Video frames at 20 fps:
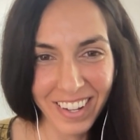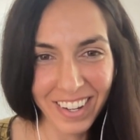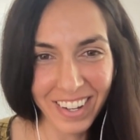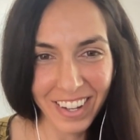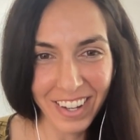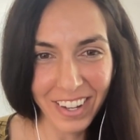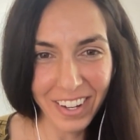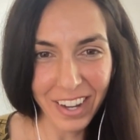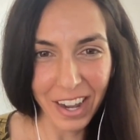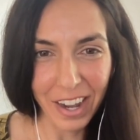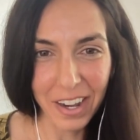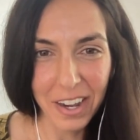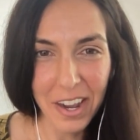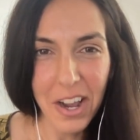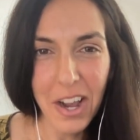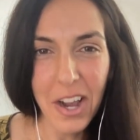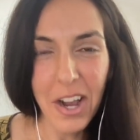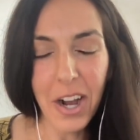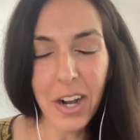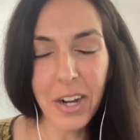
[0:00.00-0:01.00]
Okay.
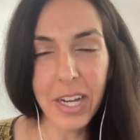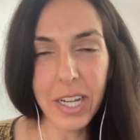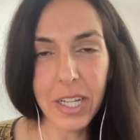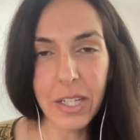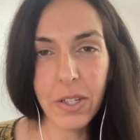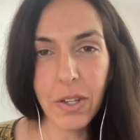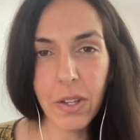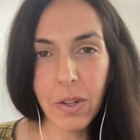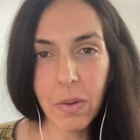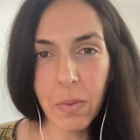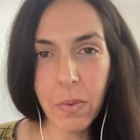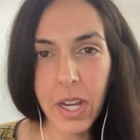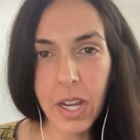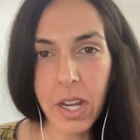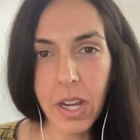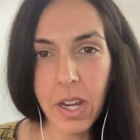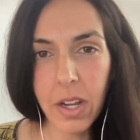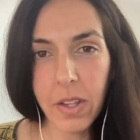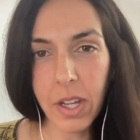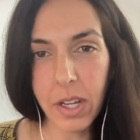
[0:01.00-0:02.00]
Okay. So the
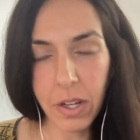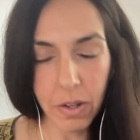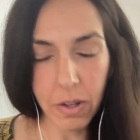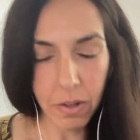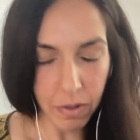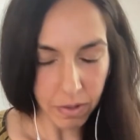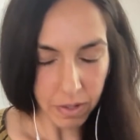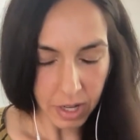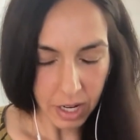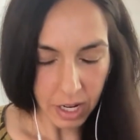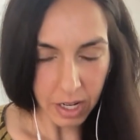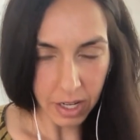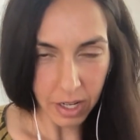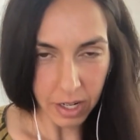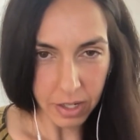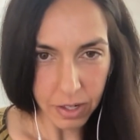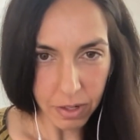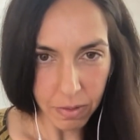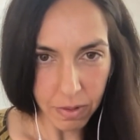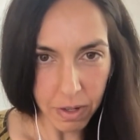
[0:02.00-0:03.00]
way that you that I like
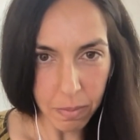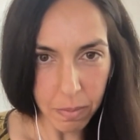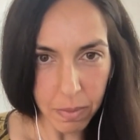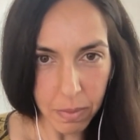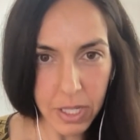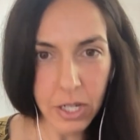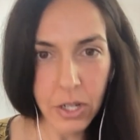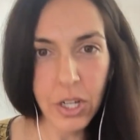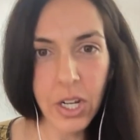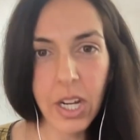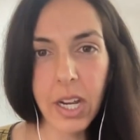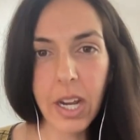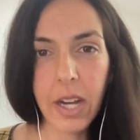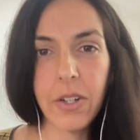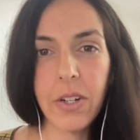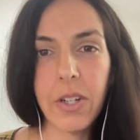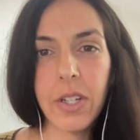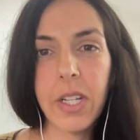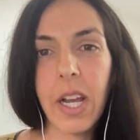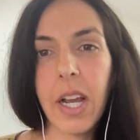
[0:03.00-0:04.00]
to run positioning
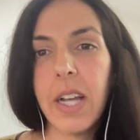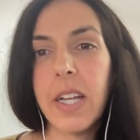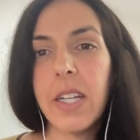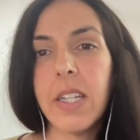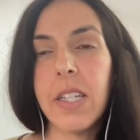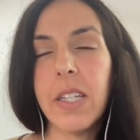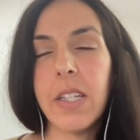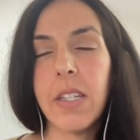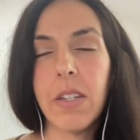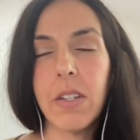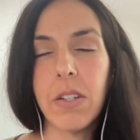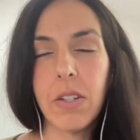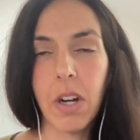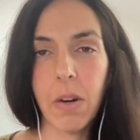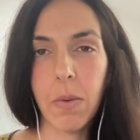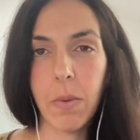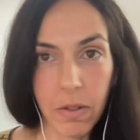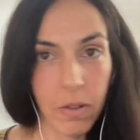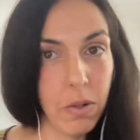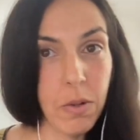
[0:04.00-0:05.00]
exercise is to
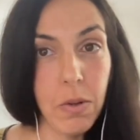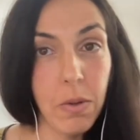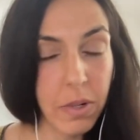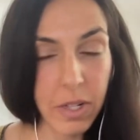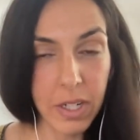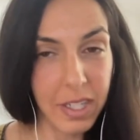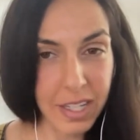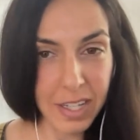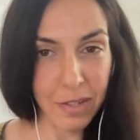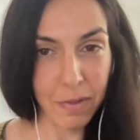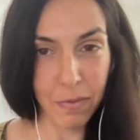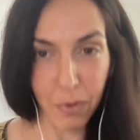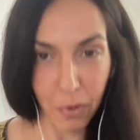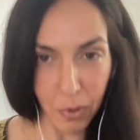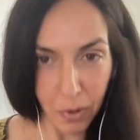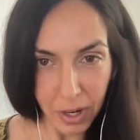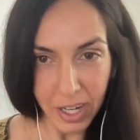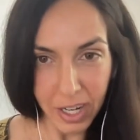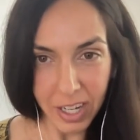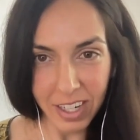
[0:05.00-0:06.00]
start with who is this
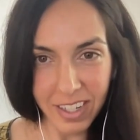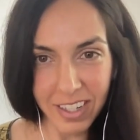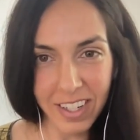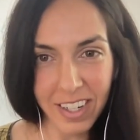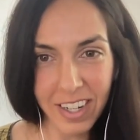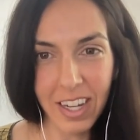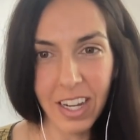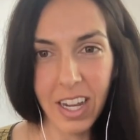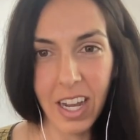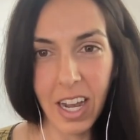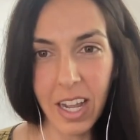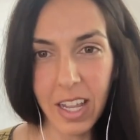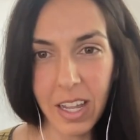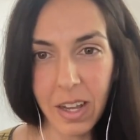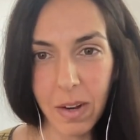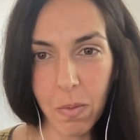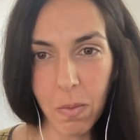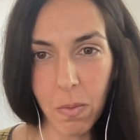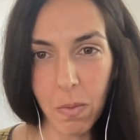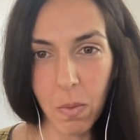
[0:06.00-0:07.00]
for, and
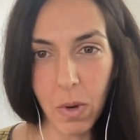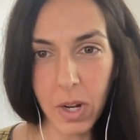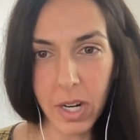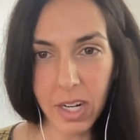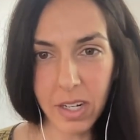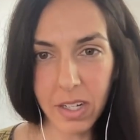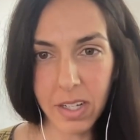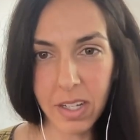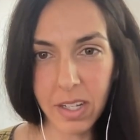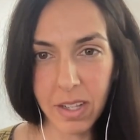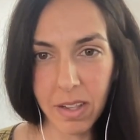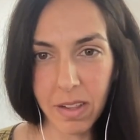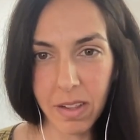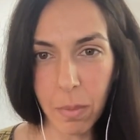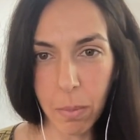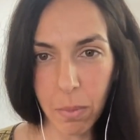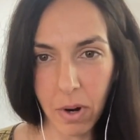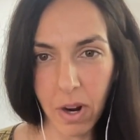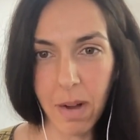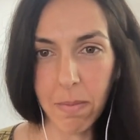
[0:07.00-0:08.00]
then what is
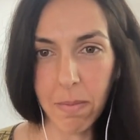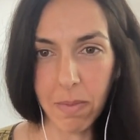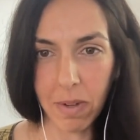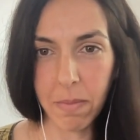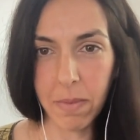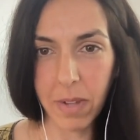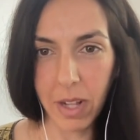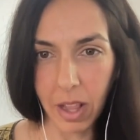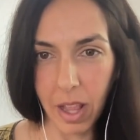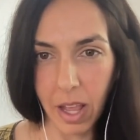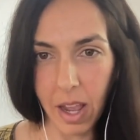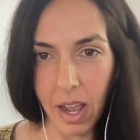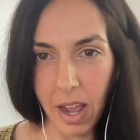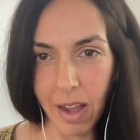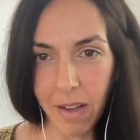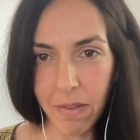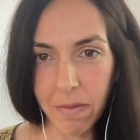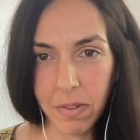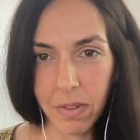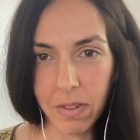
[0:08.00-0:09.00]
the problem that they
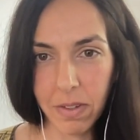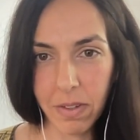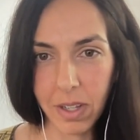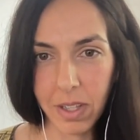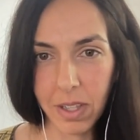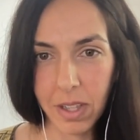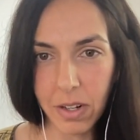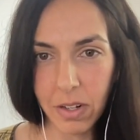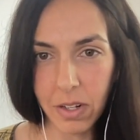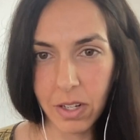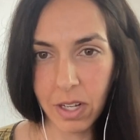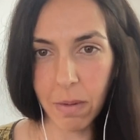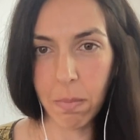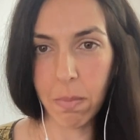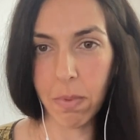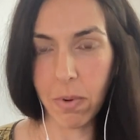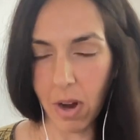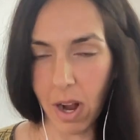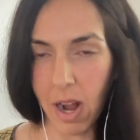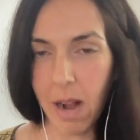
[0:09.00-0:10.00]
have. Like there's some
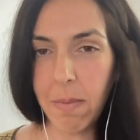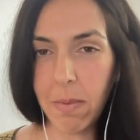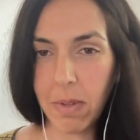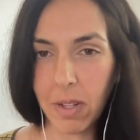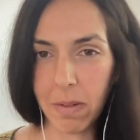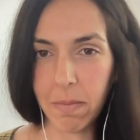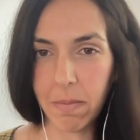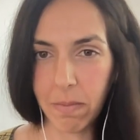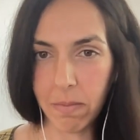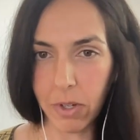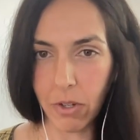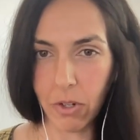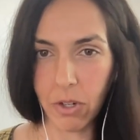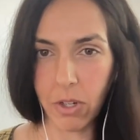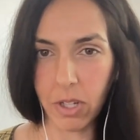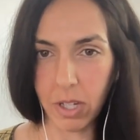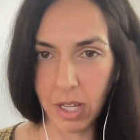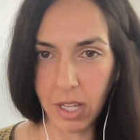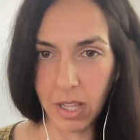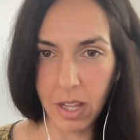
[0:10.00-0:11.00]
problem
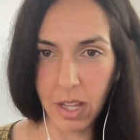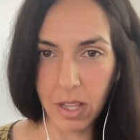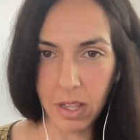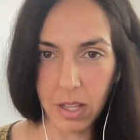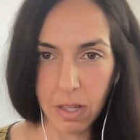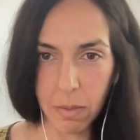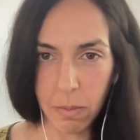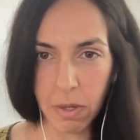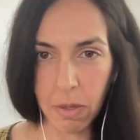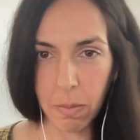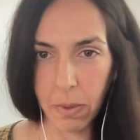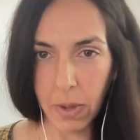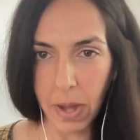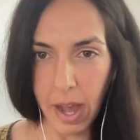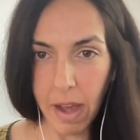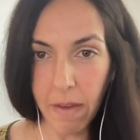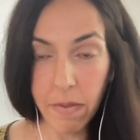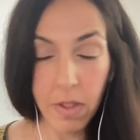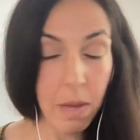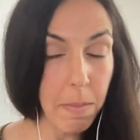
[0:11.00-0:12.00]
usually that these people
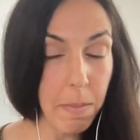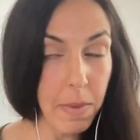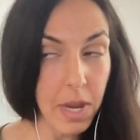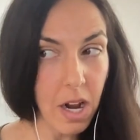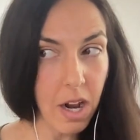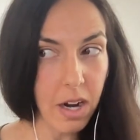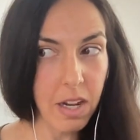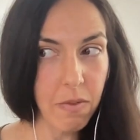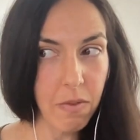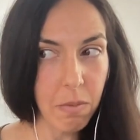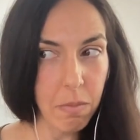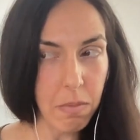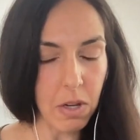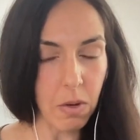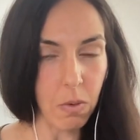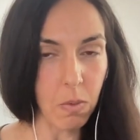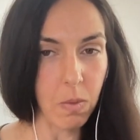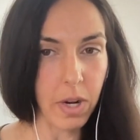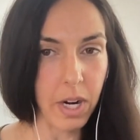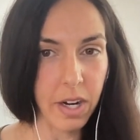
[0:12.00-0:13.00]
have. They may not even be
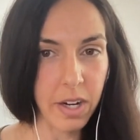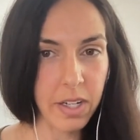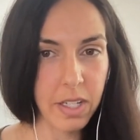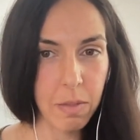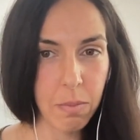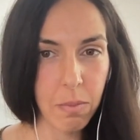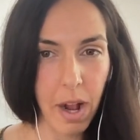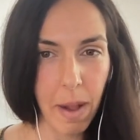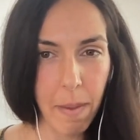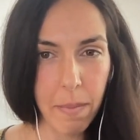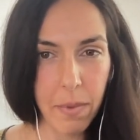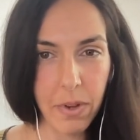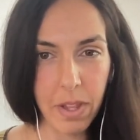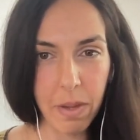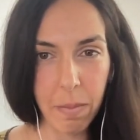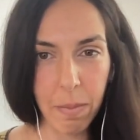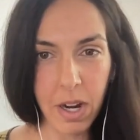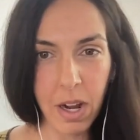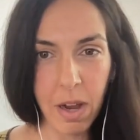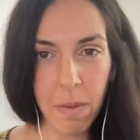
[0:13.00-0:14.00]
aware it's a problem or they
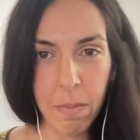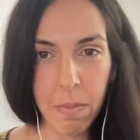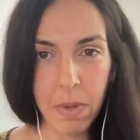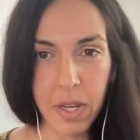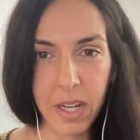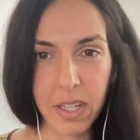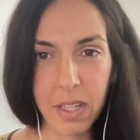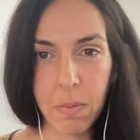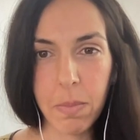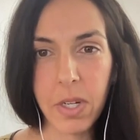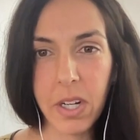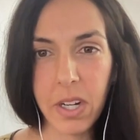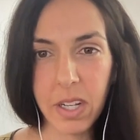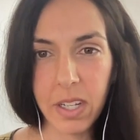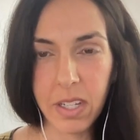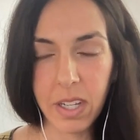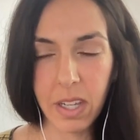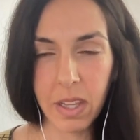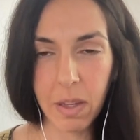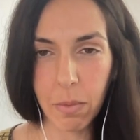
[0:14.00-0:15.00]
may not be
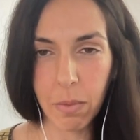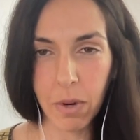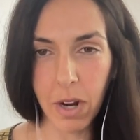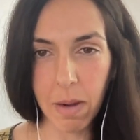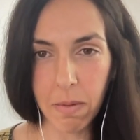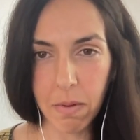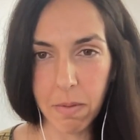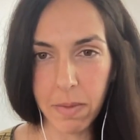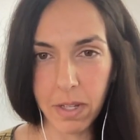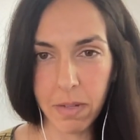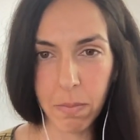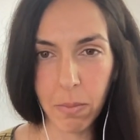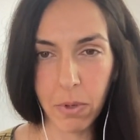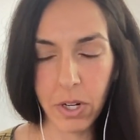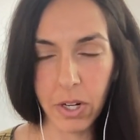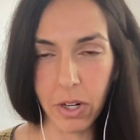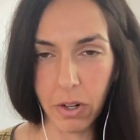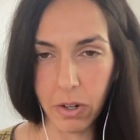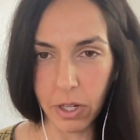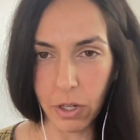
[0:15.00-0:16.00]
experiencing the problem as
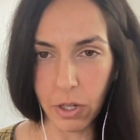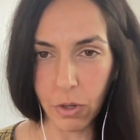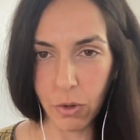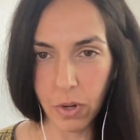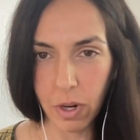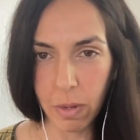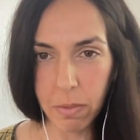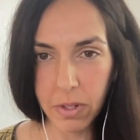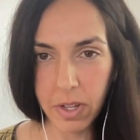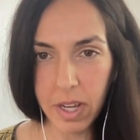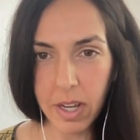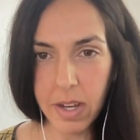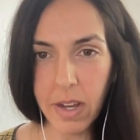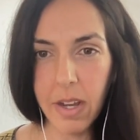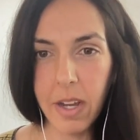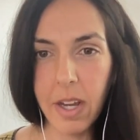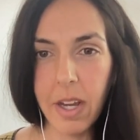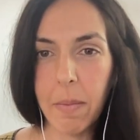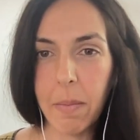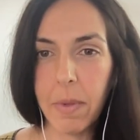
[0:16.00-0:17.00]
particularly troubling,
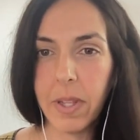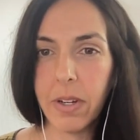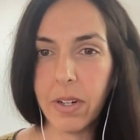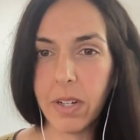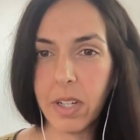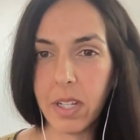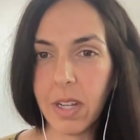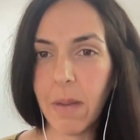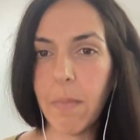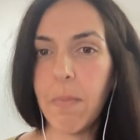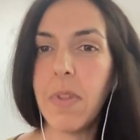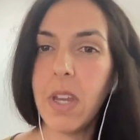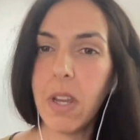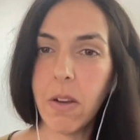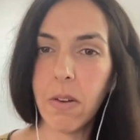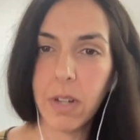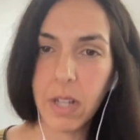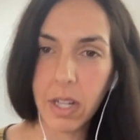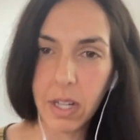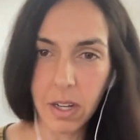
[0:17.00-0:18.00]
but there's something
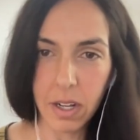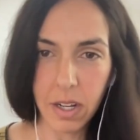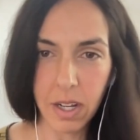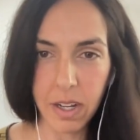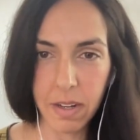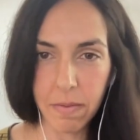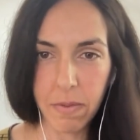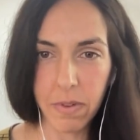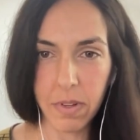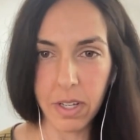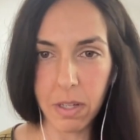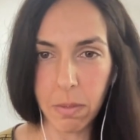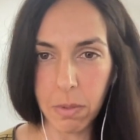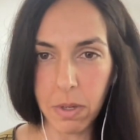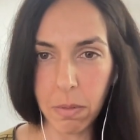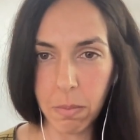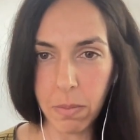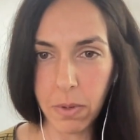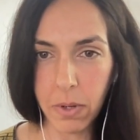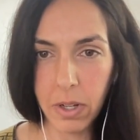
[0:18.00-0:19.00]
going on for these
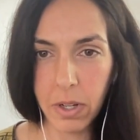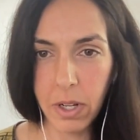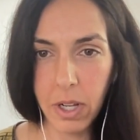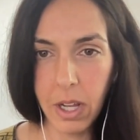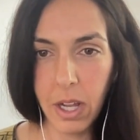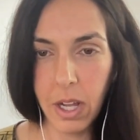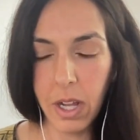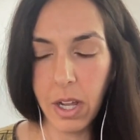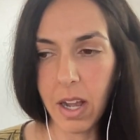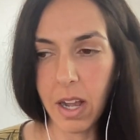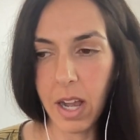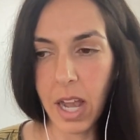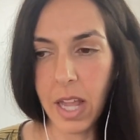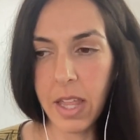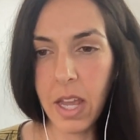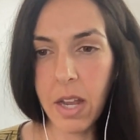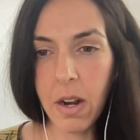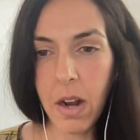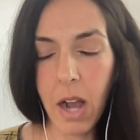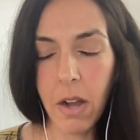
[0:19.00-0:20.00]
people.
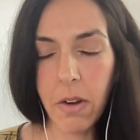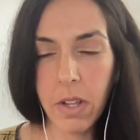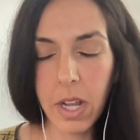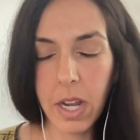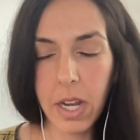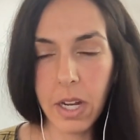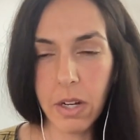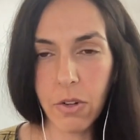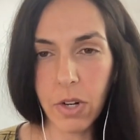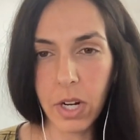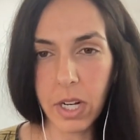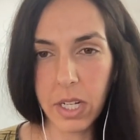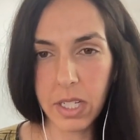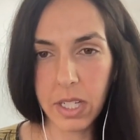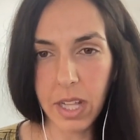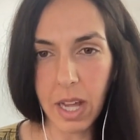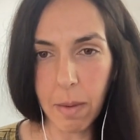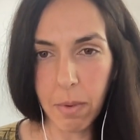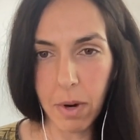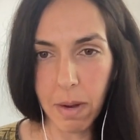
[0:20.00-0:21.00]
And then how do they address
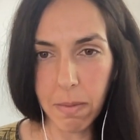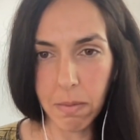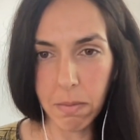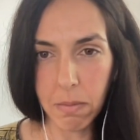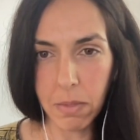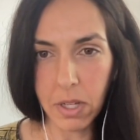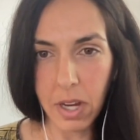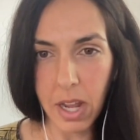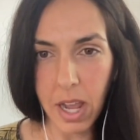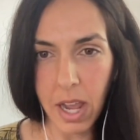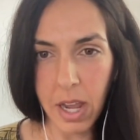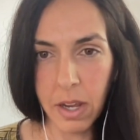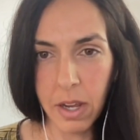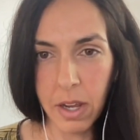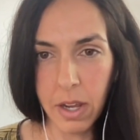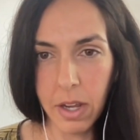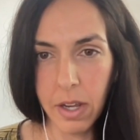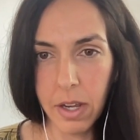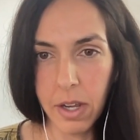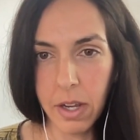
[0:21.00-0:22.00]
that problem today?
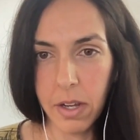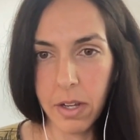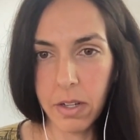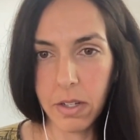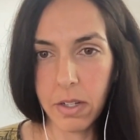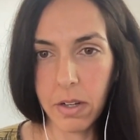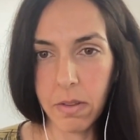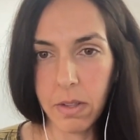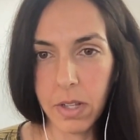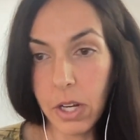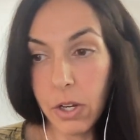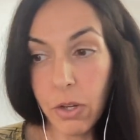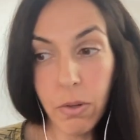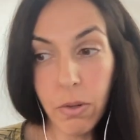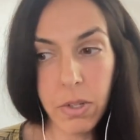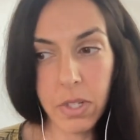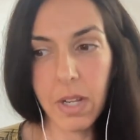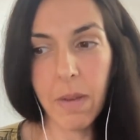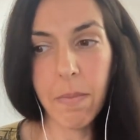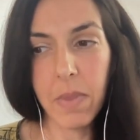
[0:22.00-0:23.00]
So they do
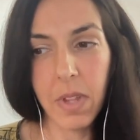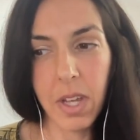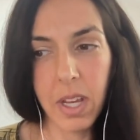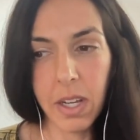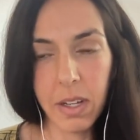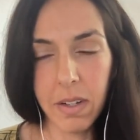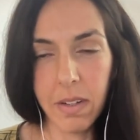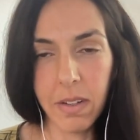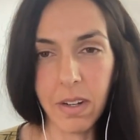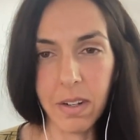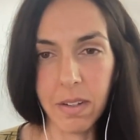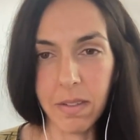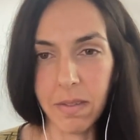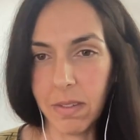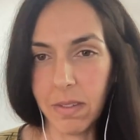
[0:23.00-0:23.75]
something, you know.